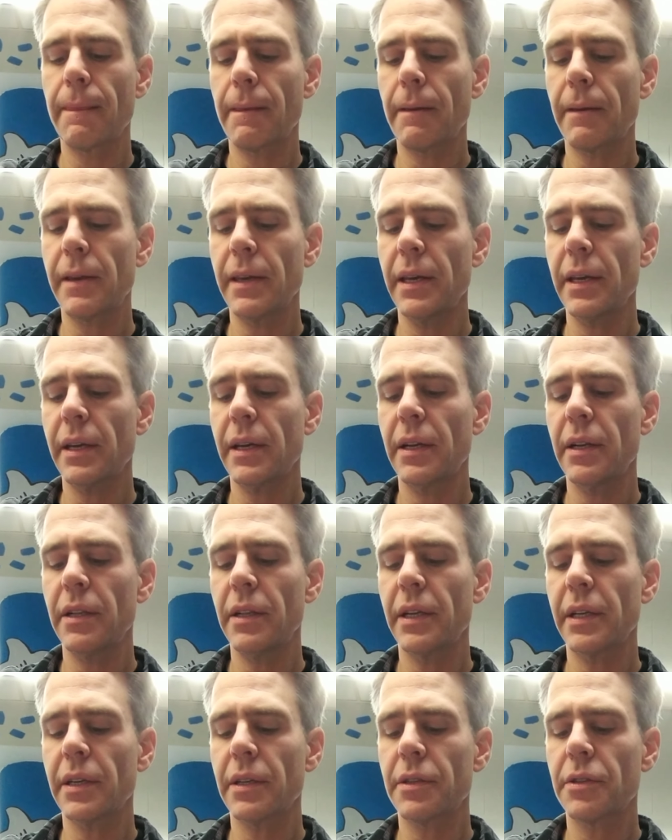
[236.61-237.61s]
Okay, kind of
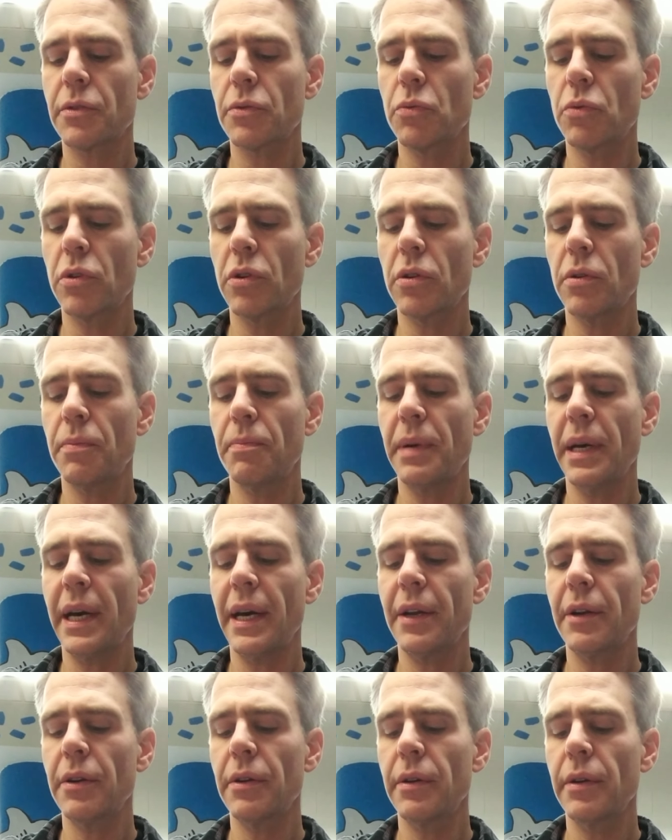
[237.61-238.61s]
like a swirl
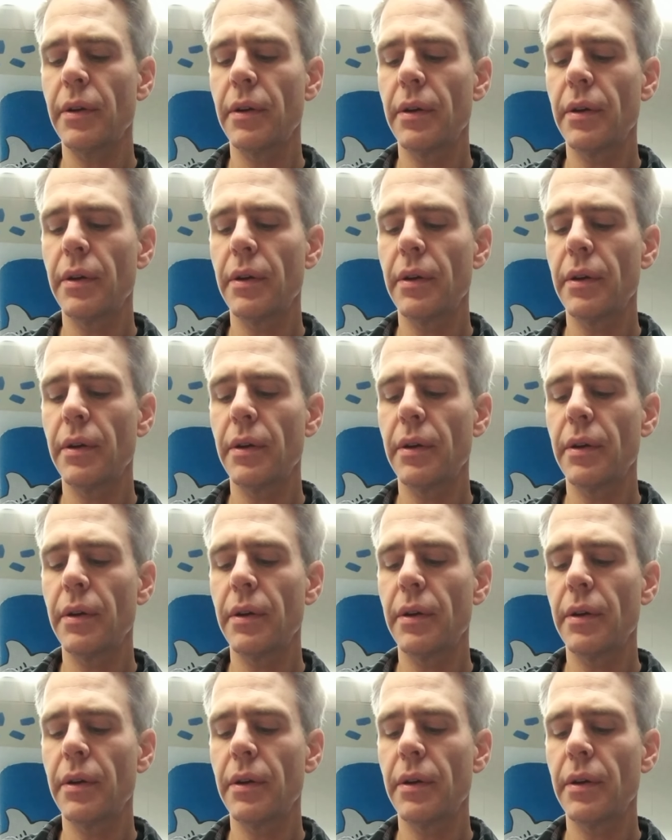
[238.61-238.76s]
pattern.